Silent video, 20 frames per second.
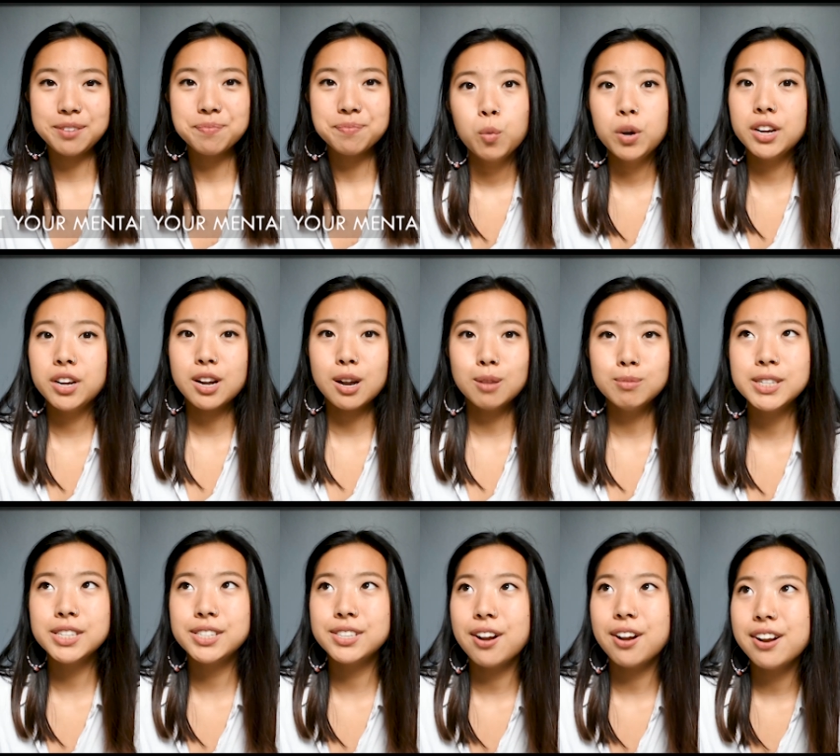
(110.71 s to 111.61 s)
When it comes
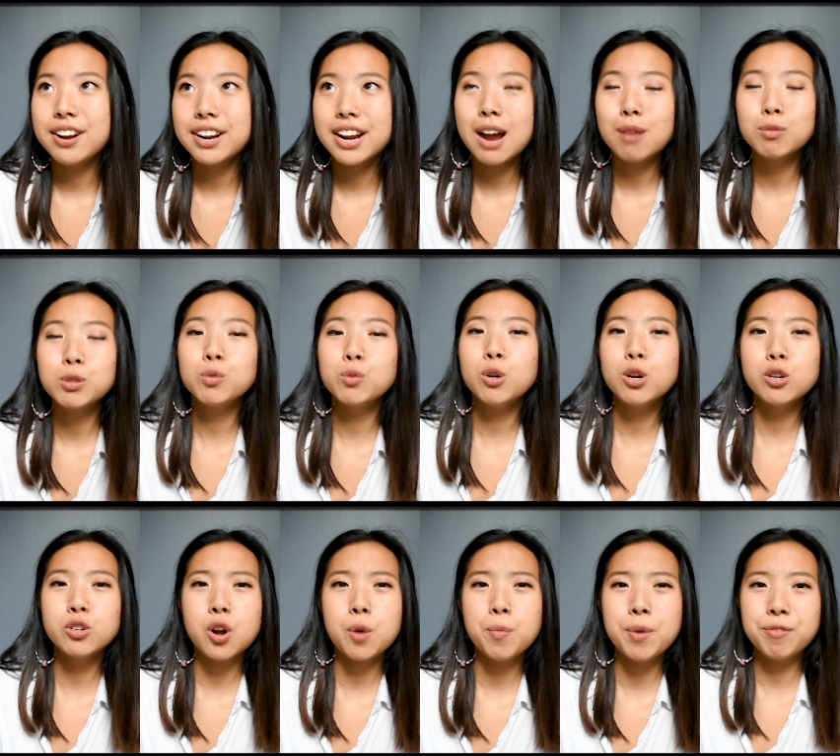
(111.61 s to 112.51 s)
to starting a capsule
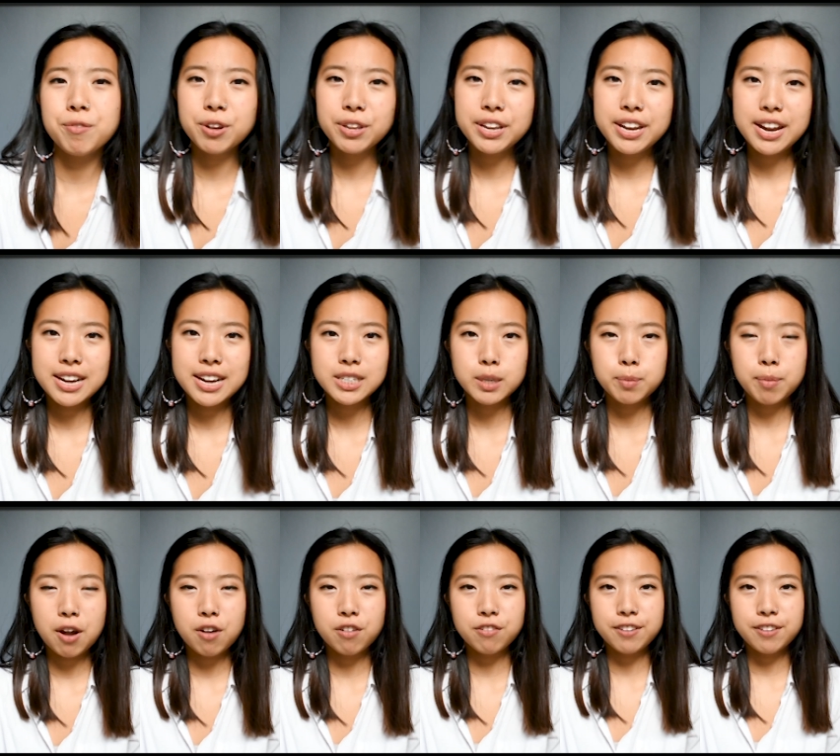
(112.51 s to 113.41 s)
wardrobe, it really is
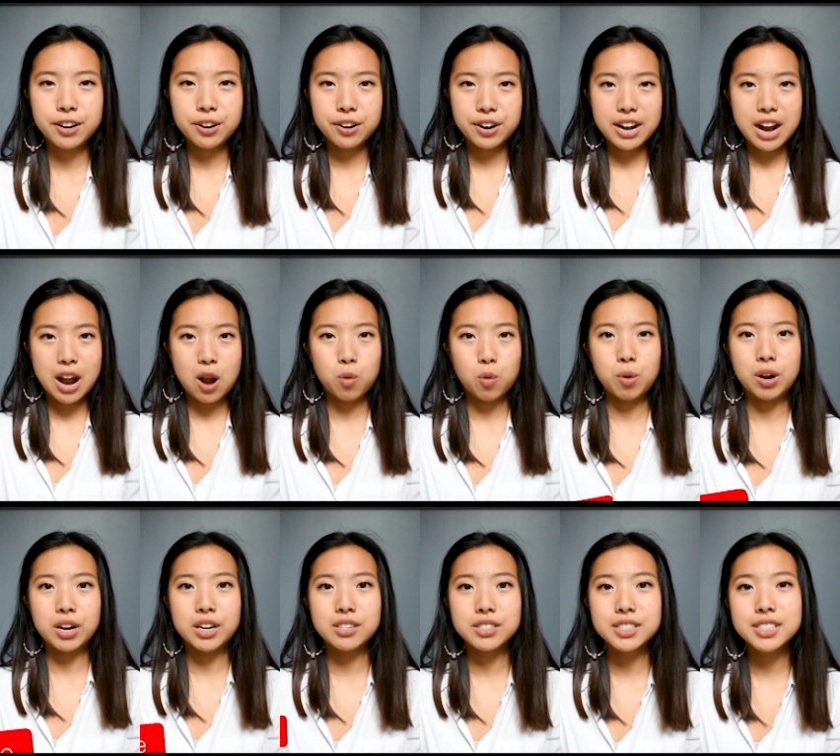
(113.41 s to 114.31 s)
about figuring out
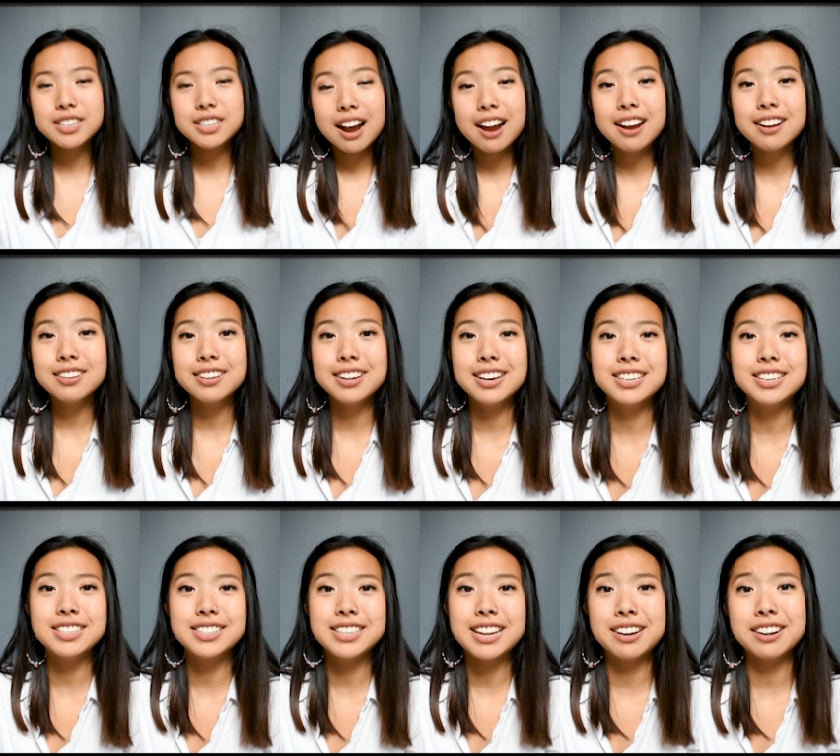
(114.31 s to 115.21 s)
what your style
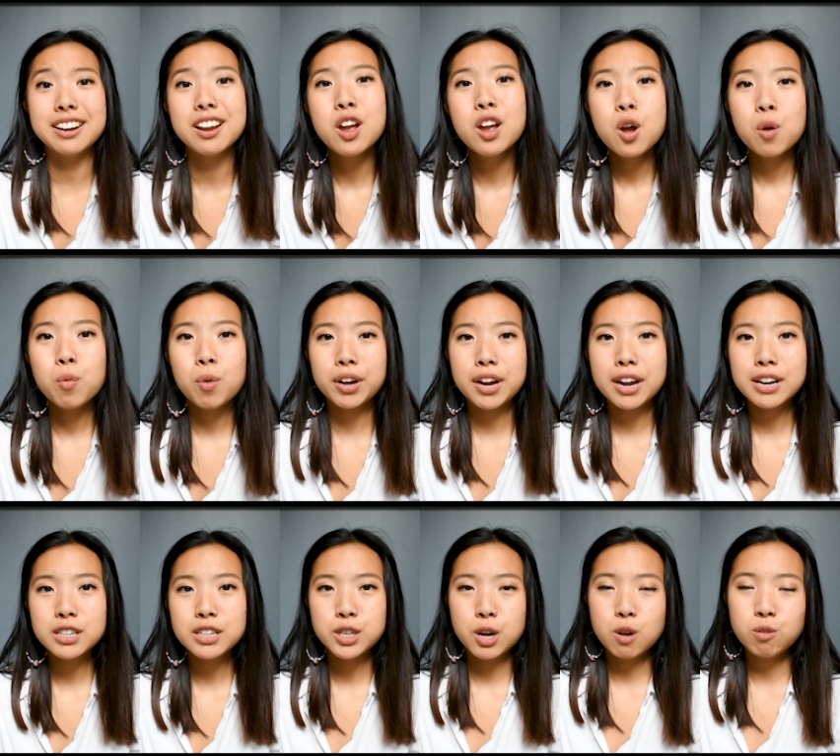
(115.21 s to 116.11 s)
is and what kind
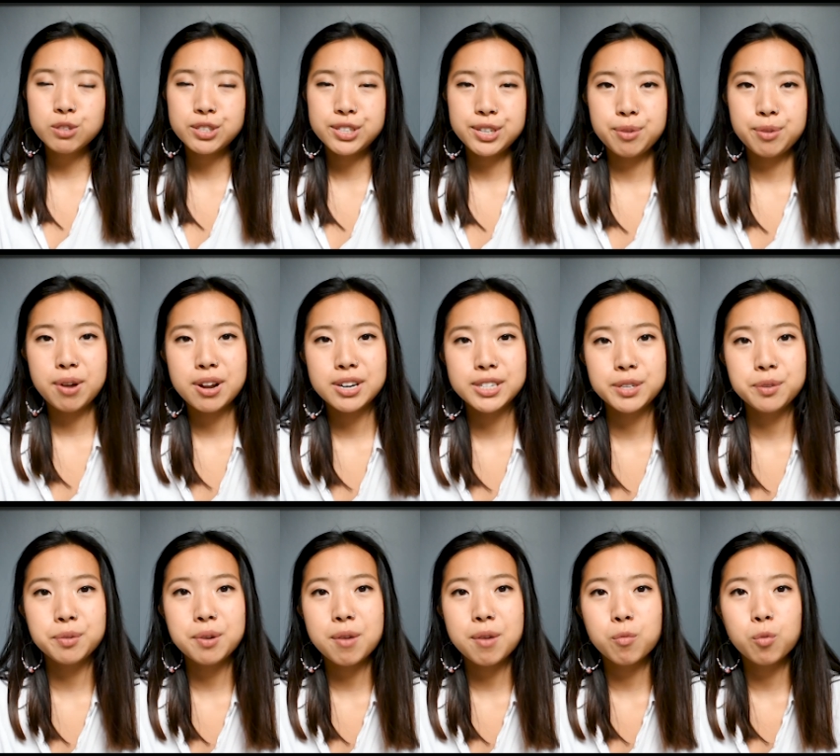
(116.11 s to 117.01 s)
of tones do you want. Do you
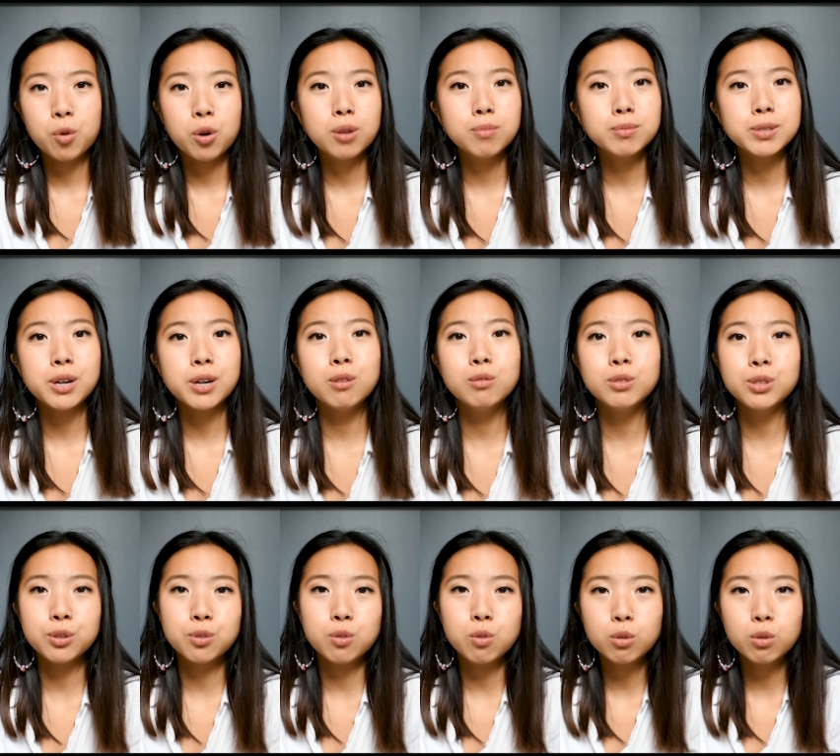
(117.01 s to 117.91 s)
want warm tones
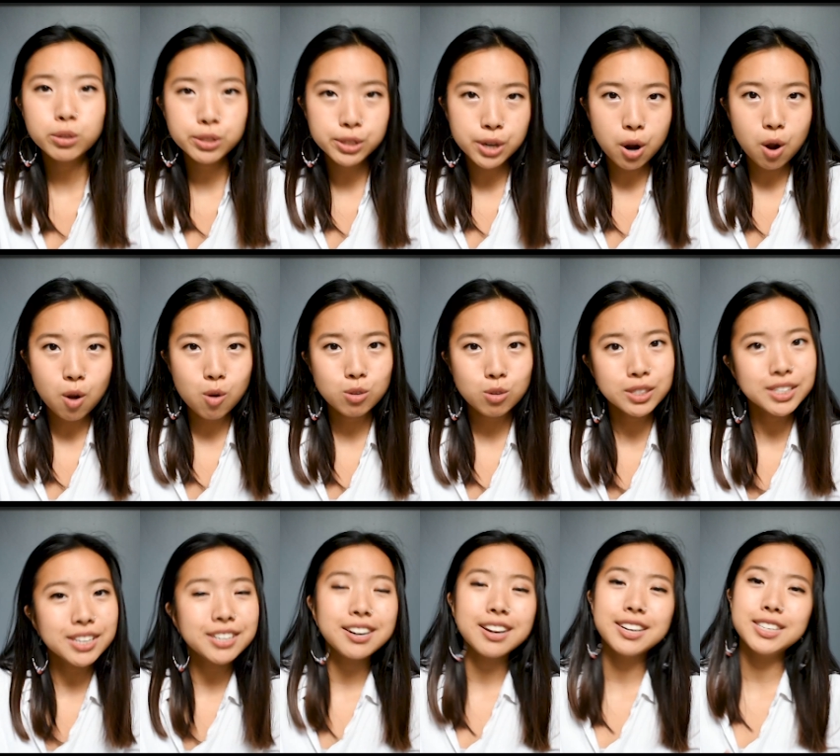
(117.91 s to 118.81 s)
or cool tones?
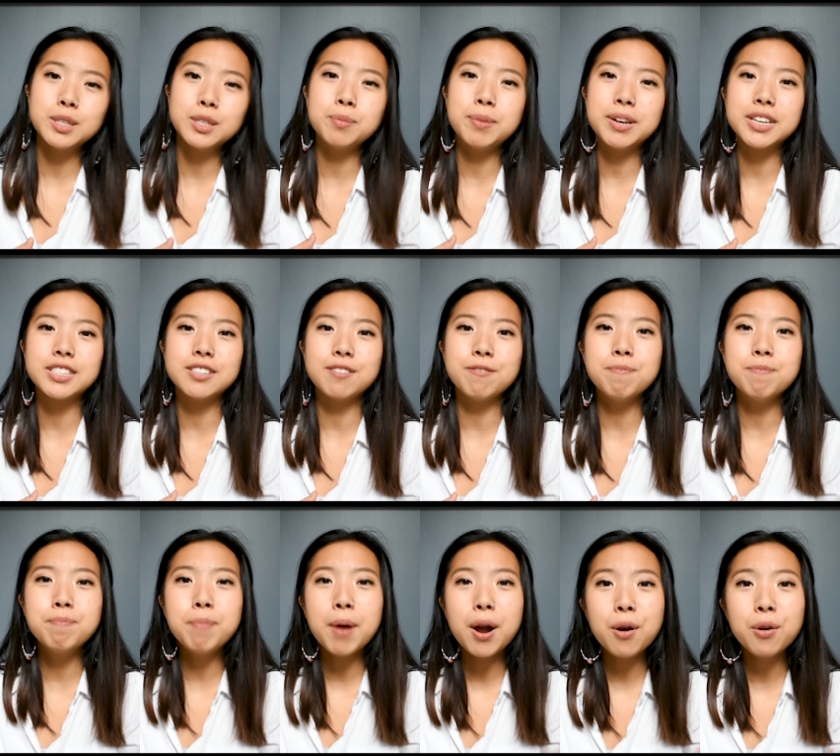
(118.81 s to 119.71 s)
A nice mix of
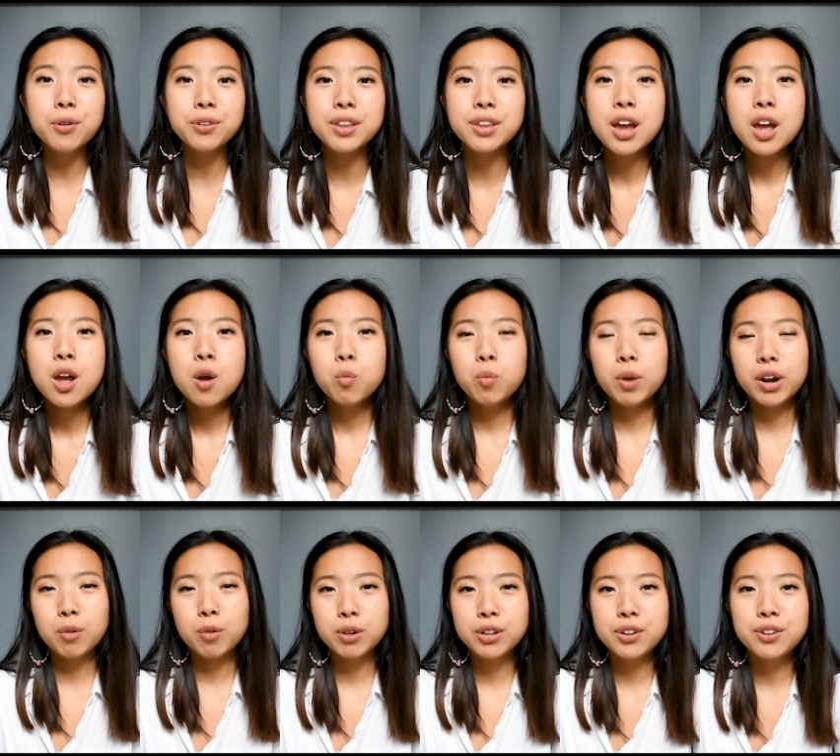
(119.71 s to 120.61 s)
both.
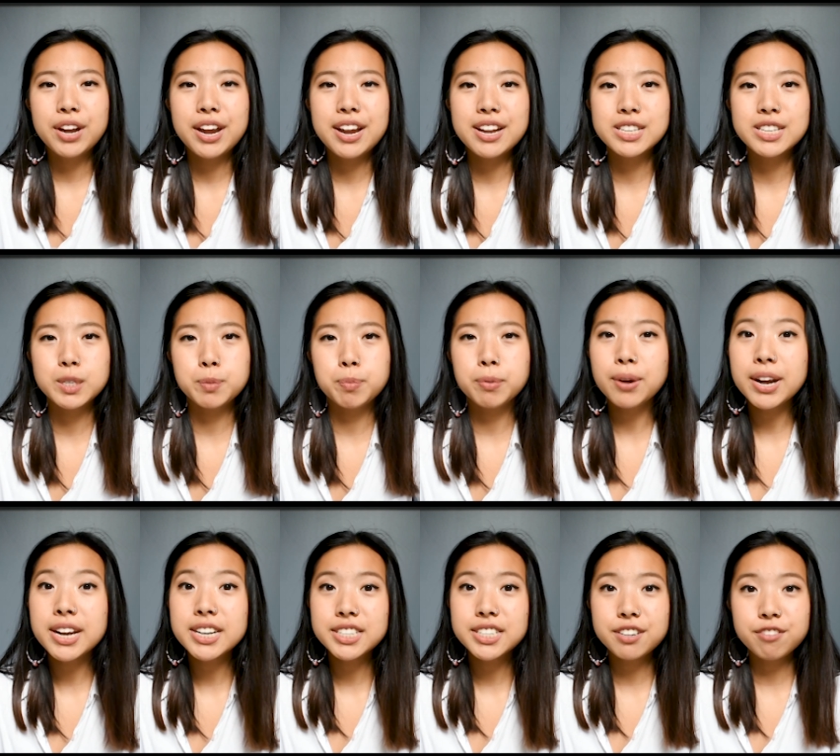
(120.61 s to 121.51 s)
Where will you get
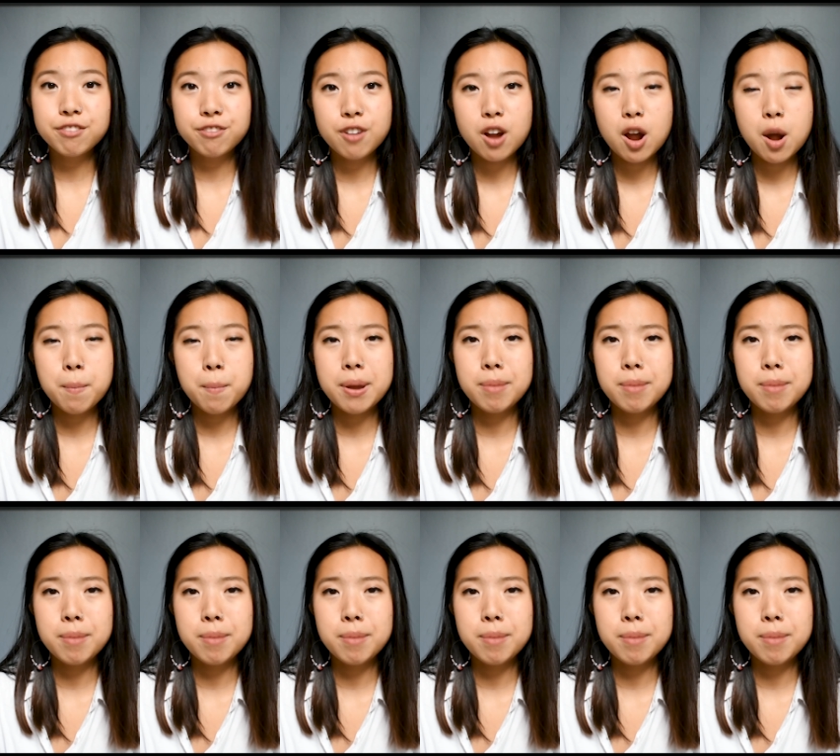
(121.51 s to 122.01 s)
inspiration from?